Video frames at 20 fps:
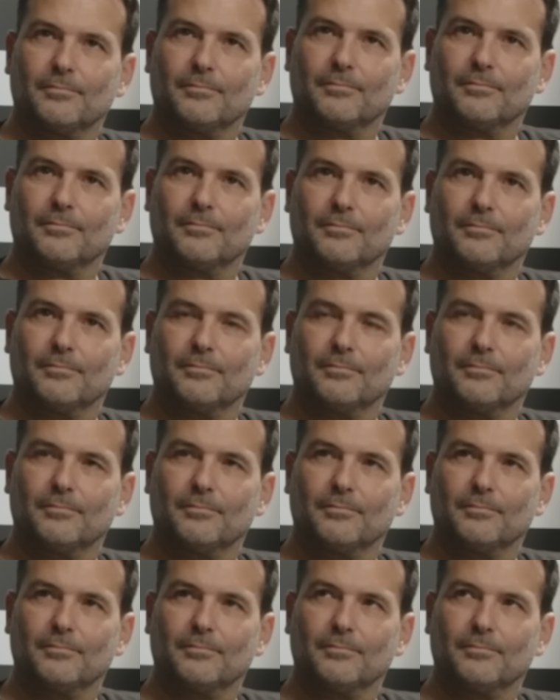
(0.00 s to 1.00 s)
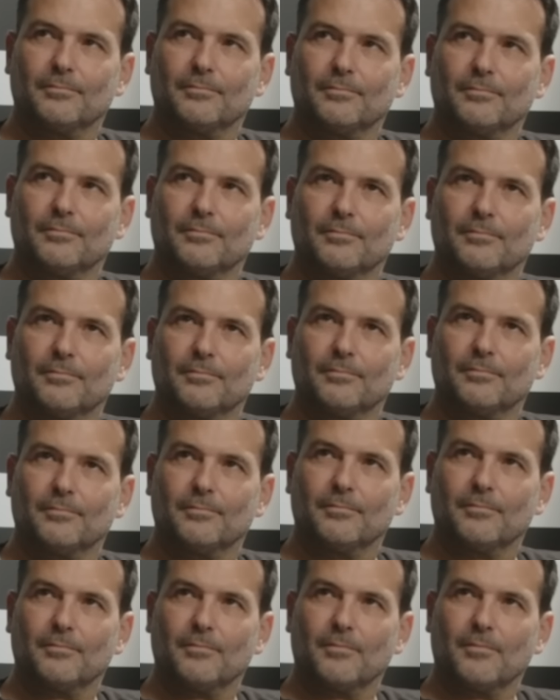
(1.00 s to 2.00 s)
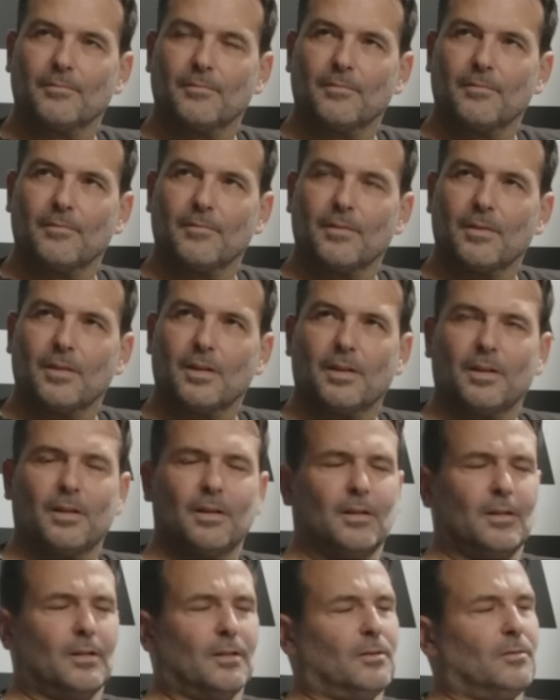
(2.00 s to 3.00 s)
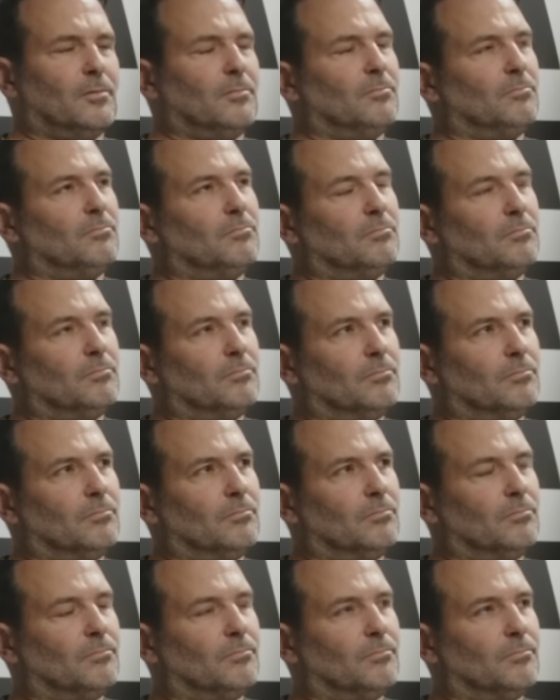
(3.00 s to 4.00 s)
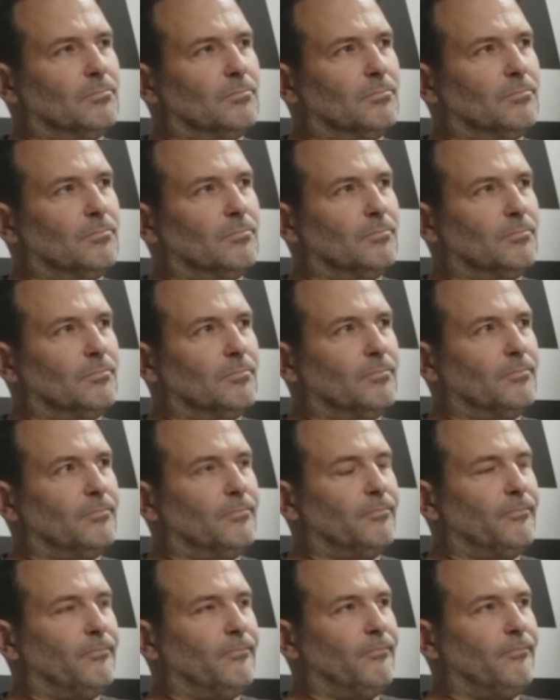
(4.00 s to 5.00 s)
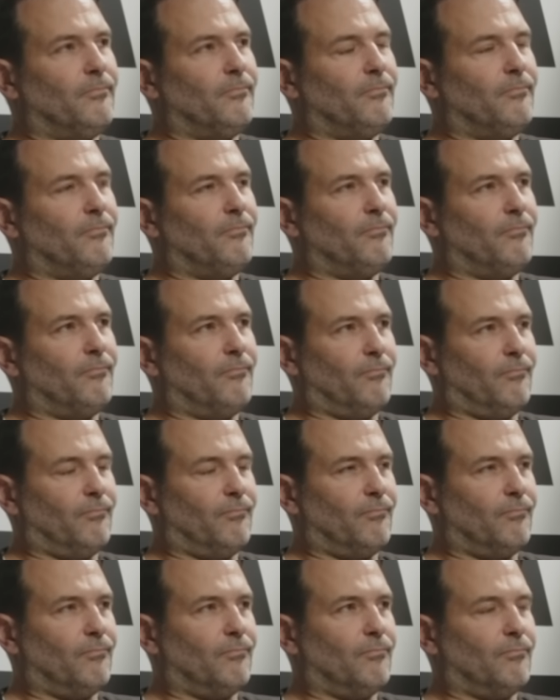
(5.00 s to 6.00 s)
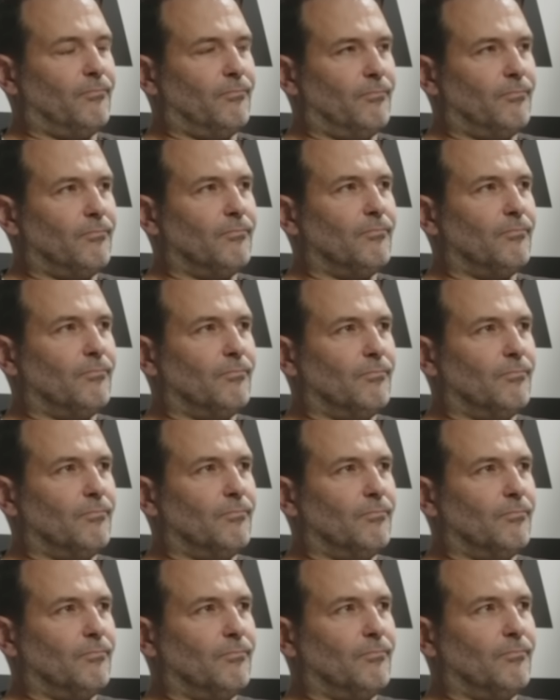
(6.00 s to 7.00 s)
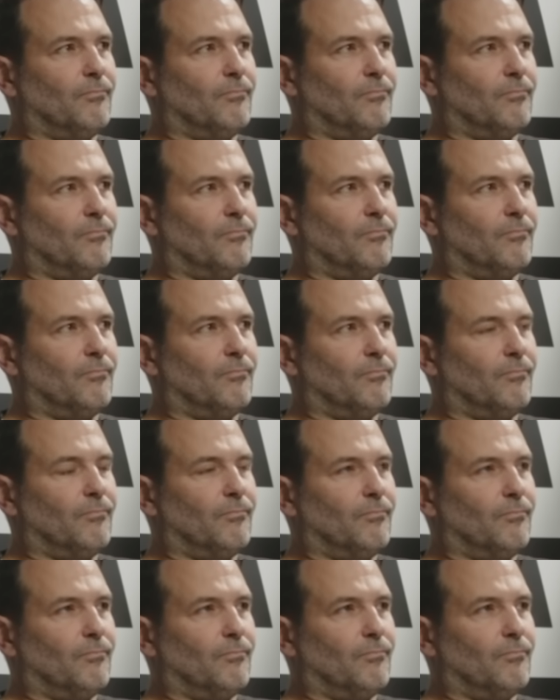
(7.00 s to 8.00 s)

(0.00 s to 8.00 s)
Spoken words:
[no speech]